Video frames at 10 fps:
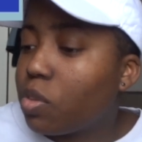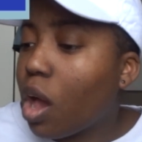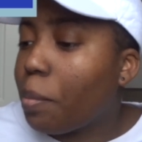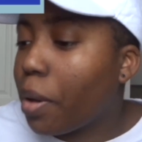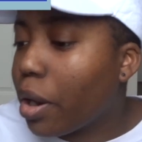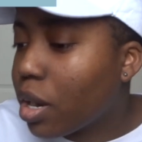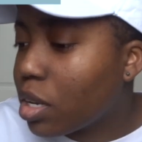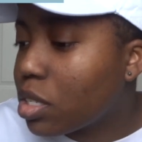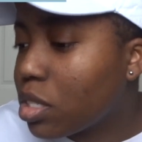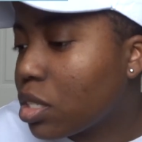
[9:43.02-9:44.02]
top
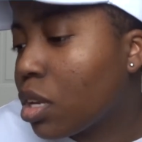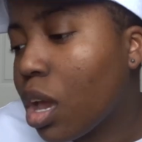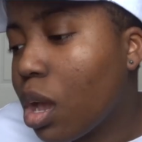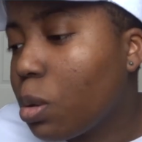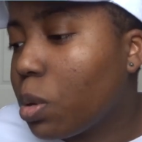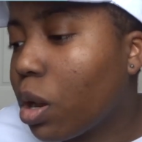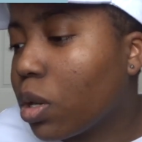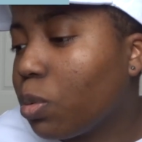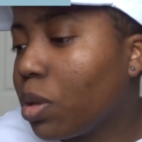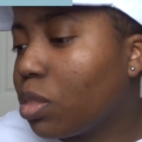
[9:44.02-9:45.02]
artists, we
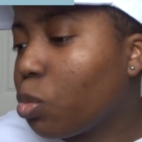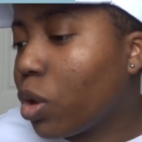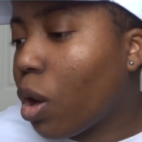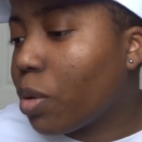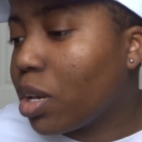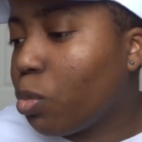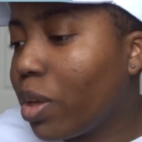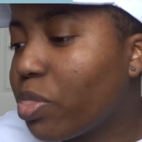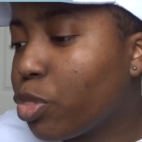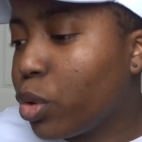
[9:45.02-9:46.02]
already
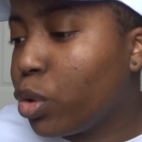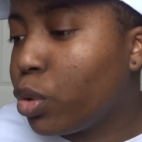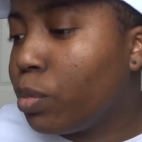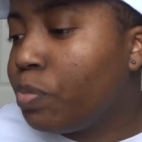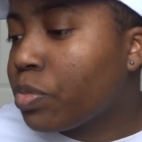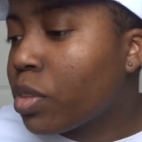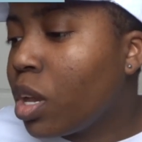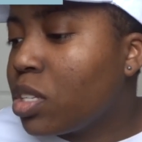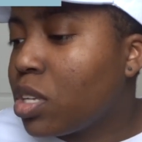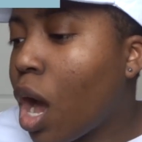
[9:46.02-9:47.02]
went through,
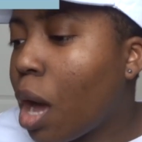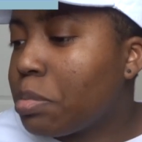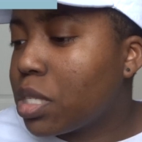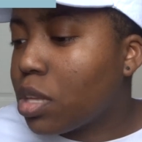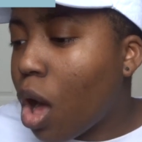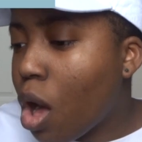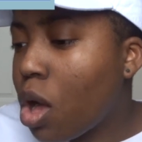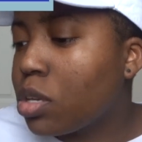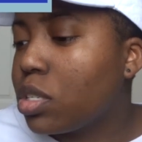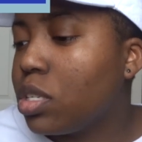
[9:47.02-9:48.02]
top
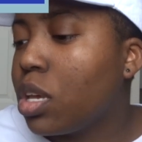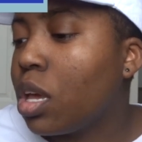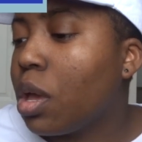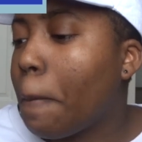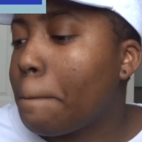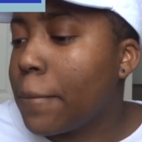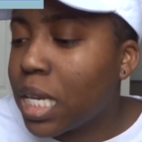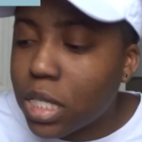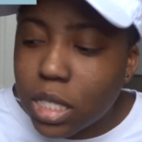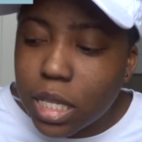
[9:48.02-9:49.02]
songs,
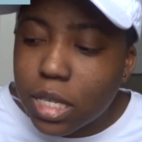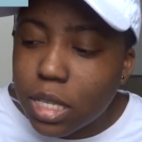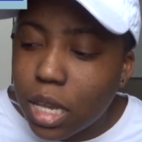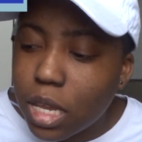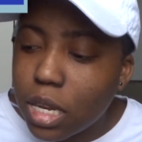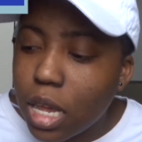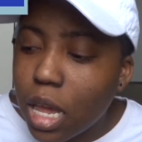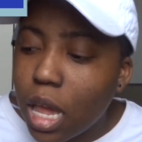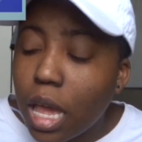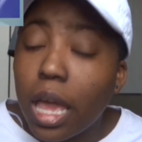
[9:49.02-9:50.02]
minutes listen,
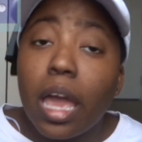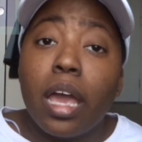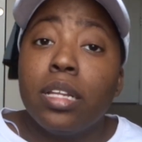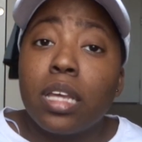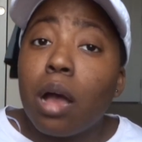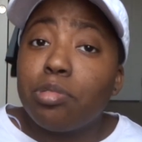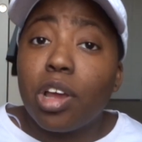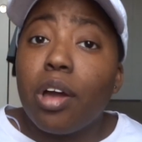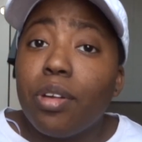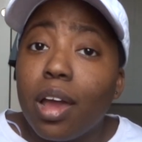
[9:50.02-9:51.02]
and top
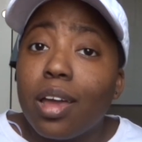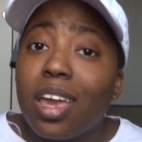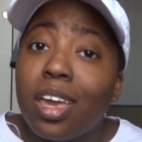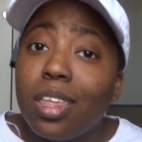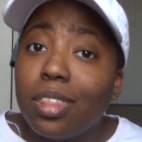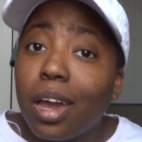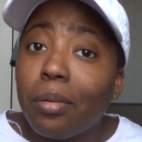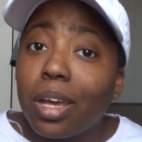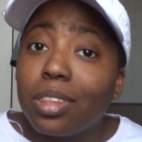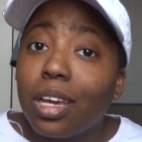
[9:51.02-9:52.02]
genre. And that
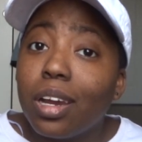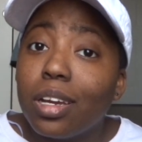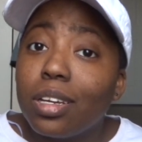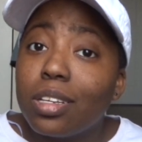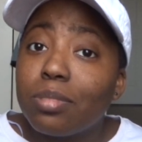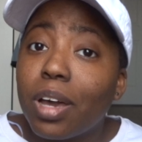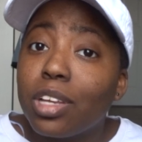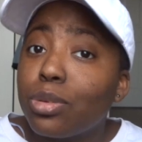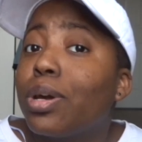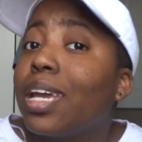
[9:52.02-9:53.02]
right there is my
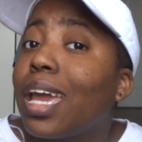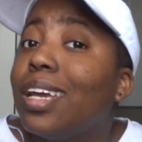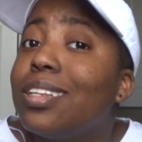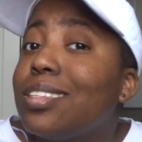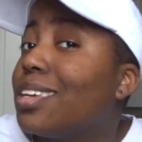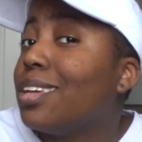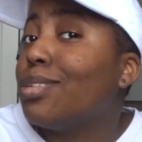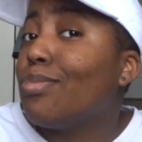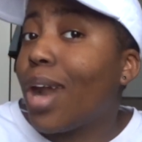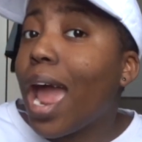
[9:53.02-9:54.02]

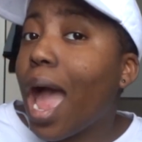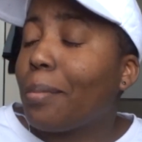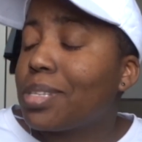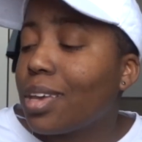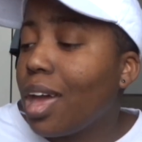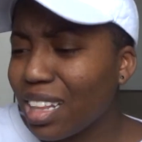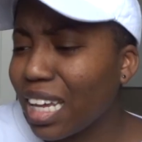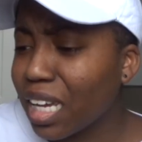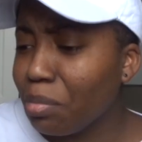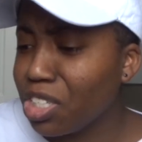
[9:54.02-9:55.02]
2018 Wrapped.
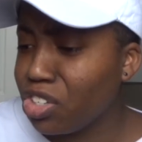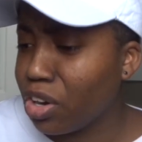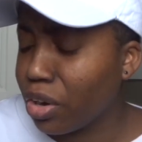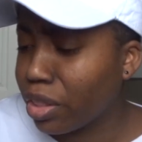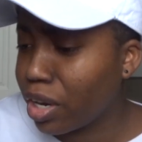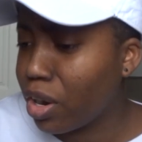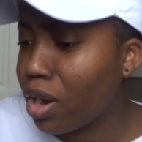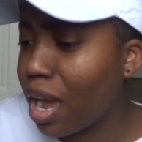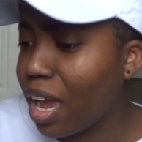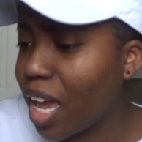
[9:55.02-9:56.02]
Like I mentioned
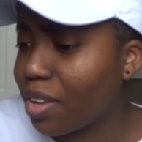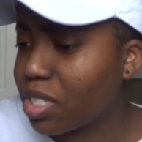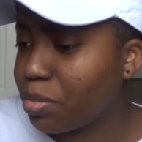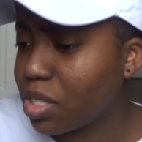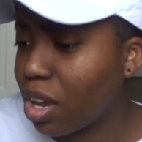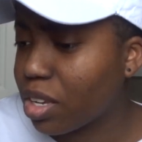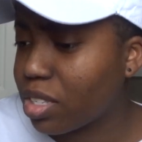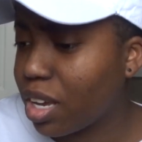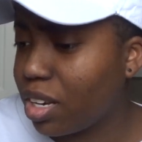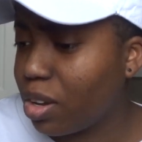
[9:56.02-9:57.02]
earlier, I have some
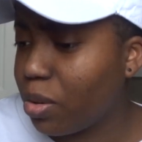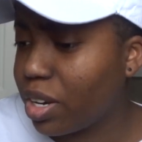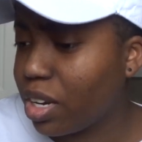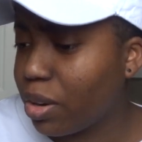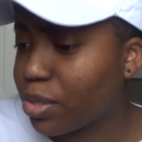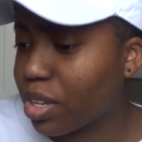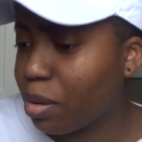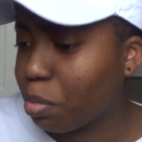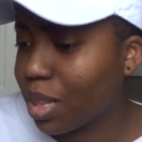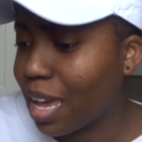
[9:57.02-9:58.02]
songs on here I was
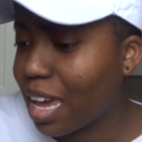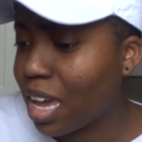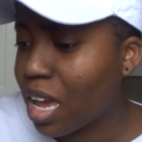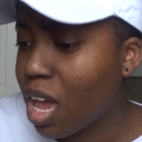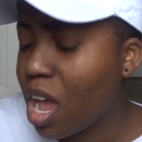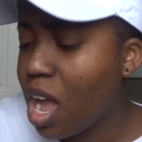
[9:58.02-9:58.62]
gonna play